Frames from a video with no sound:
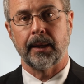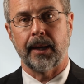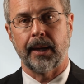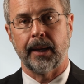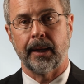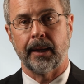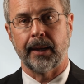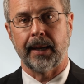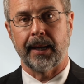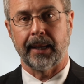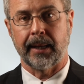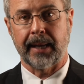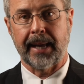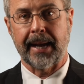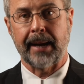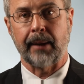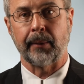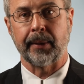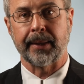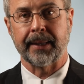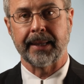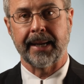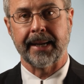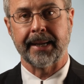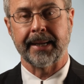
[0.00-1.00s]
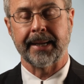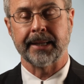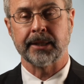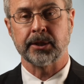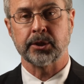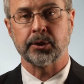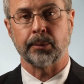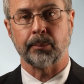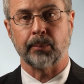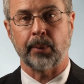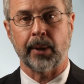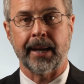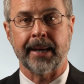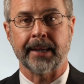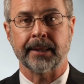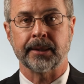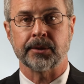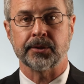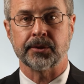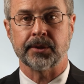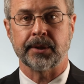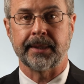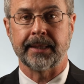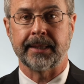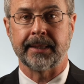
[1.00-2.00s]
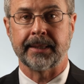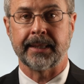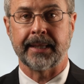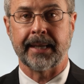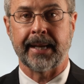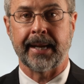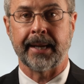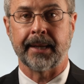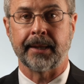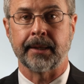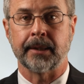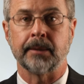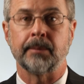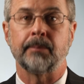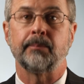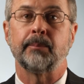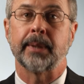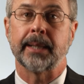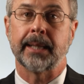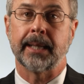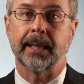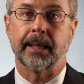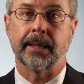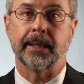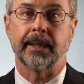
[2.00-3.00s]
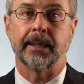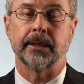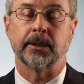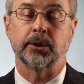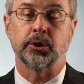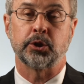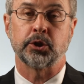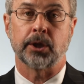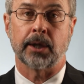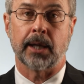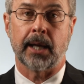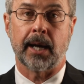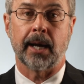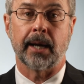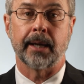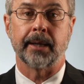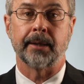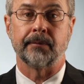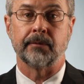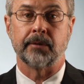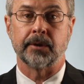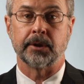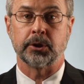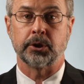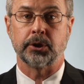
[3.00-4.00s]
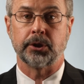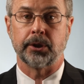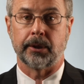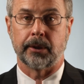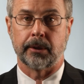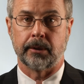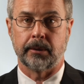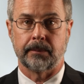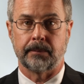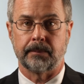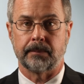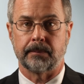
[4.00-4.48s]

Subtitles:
allowing AAs to practice in Indiana beginning in July of this year.